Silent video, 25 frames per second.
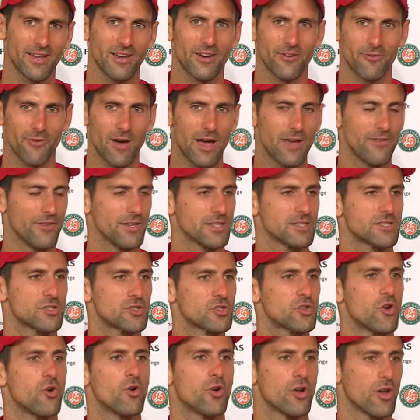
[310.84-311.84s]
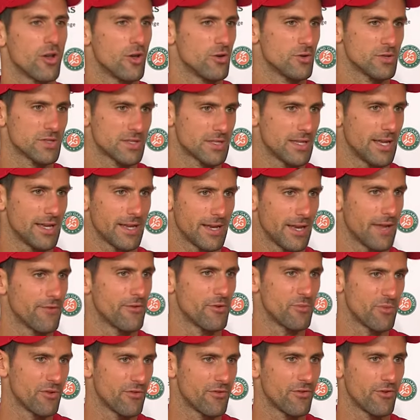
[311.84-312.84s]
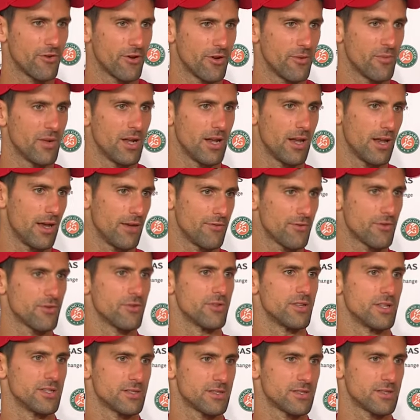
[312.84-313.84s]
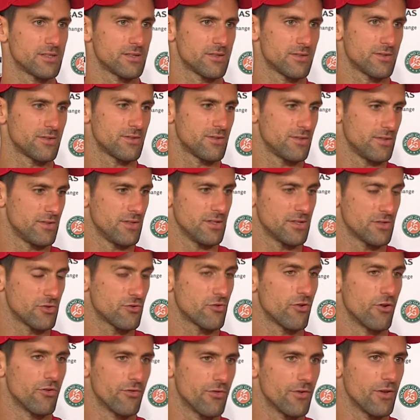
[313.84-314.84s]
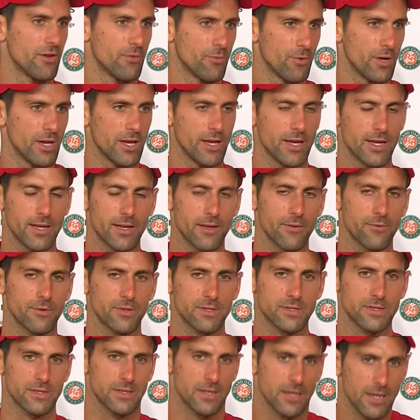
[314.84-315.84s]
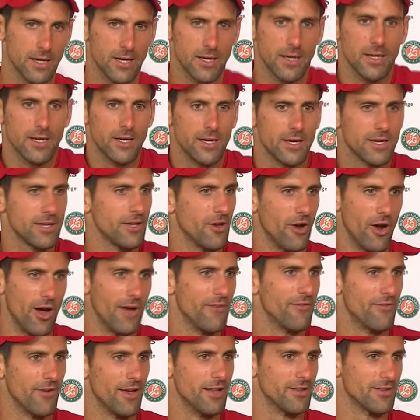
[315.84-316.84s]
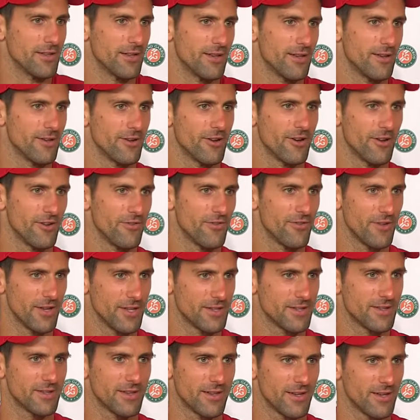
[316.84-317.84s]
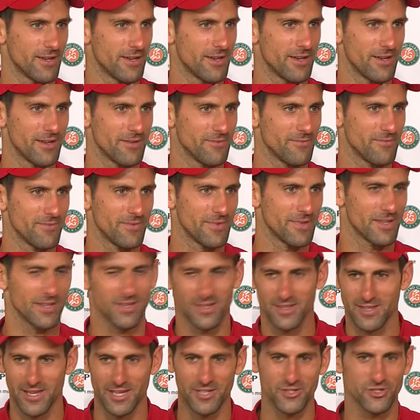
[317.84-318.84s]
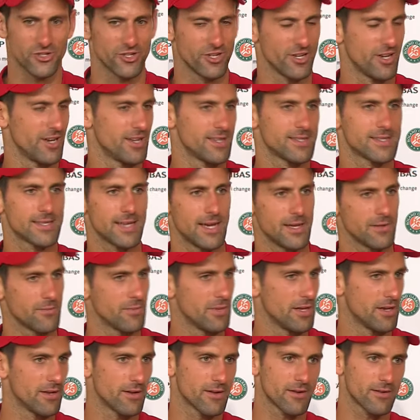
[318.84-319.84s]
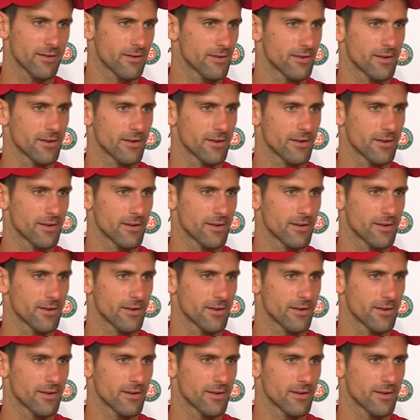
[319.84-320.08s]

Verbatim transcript: arriving so close like never before in my life to this trophy and winning it, it was, you know, I felt it, you know, I felt the tension, the excitement,